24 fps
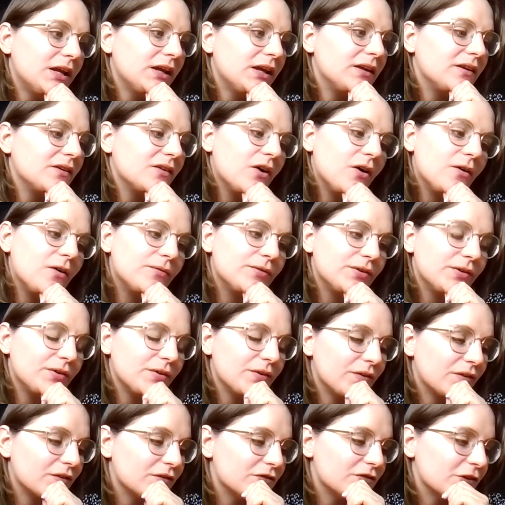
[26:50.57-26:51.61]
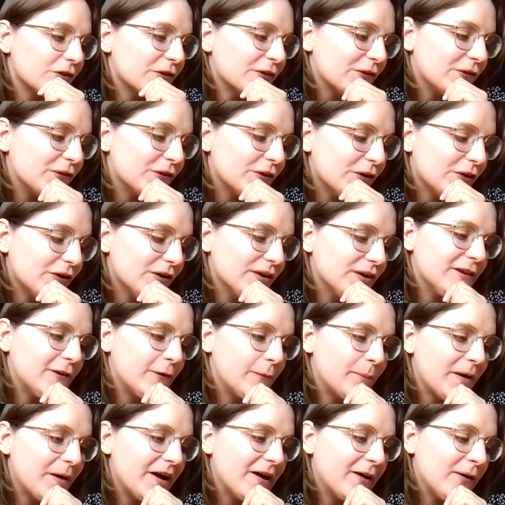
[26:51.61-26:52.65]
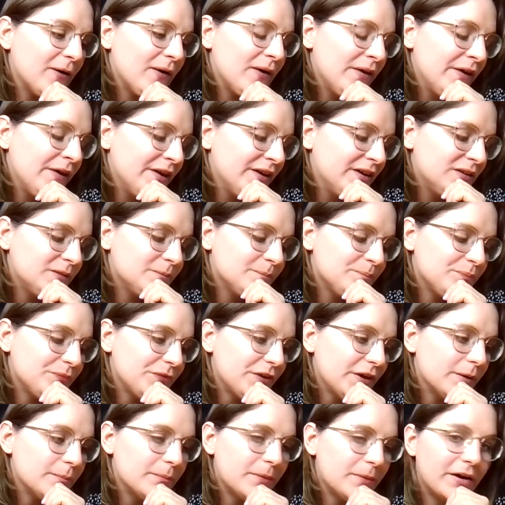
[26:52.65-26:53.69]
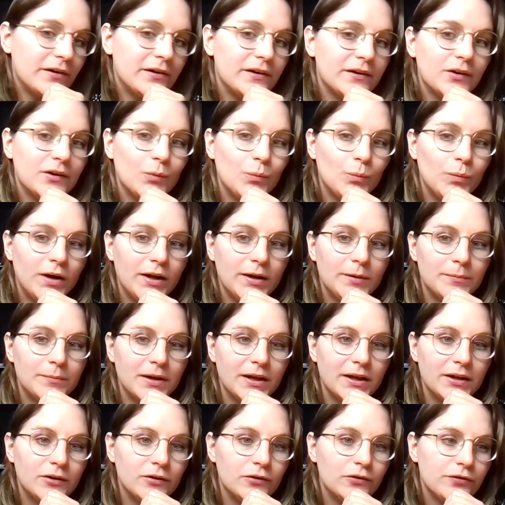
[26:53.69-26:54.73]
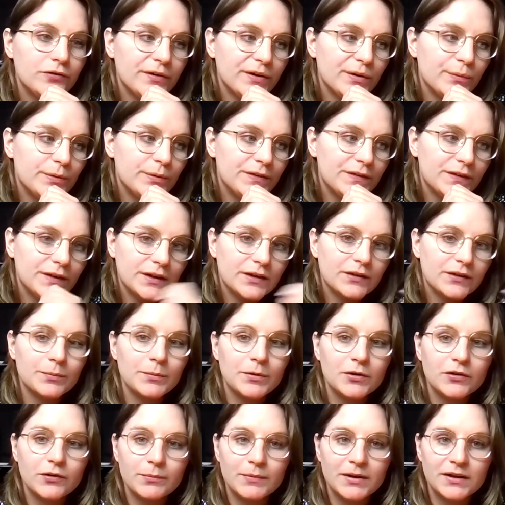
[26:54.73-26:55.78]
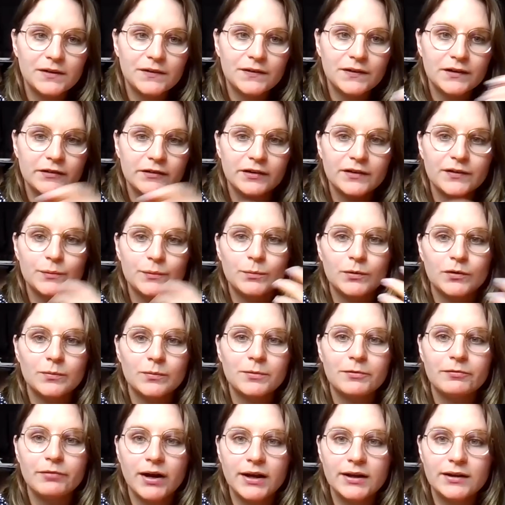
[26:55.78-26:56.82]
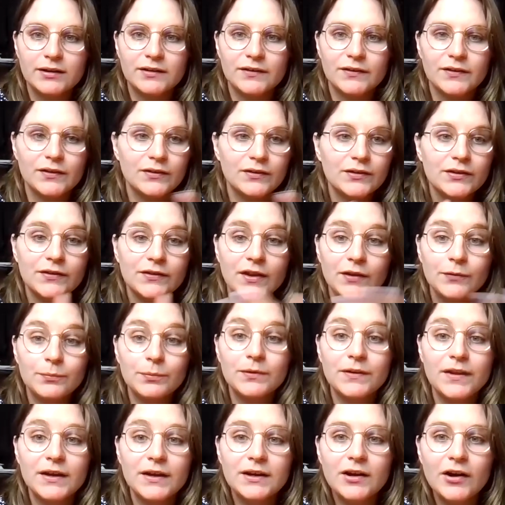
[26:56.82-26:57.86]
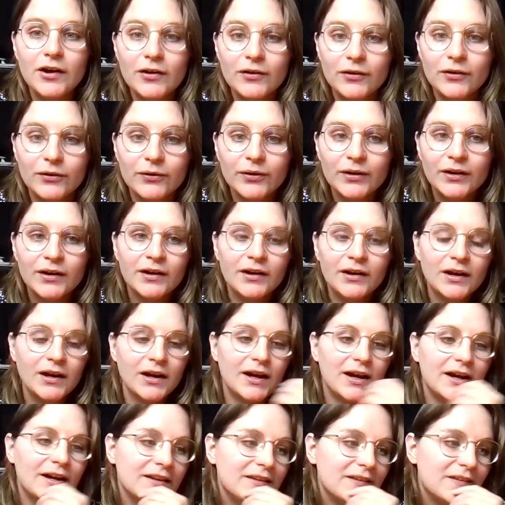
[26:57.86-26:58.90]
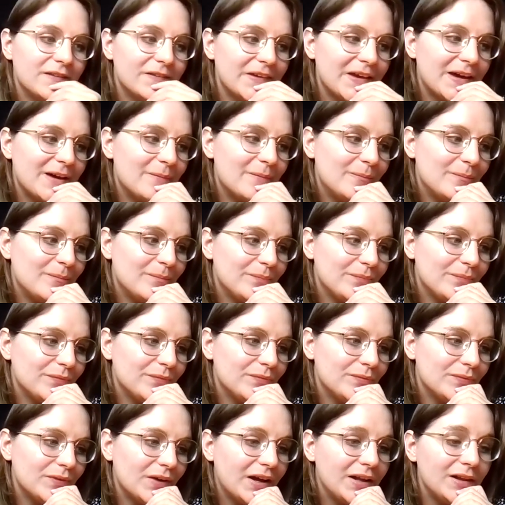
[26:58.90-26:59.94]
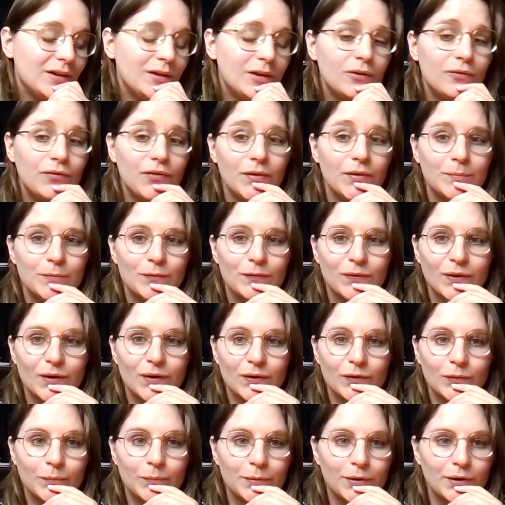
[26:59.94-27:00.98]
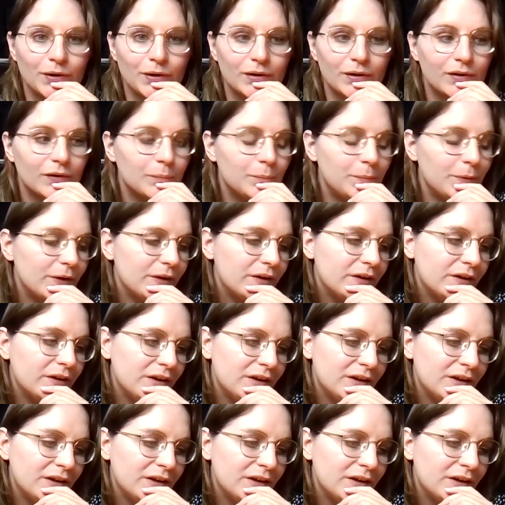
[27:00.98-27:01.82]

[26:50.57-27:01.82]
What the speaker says: novels and short stories about American white men who drink whiskey and smoke too many cigarettes and want to be writers is because that's what they know. And I love some of those books, but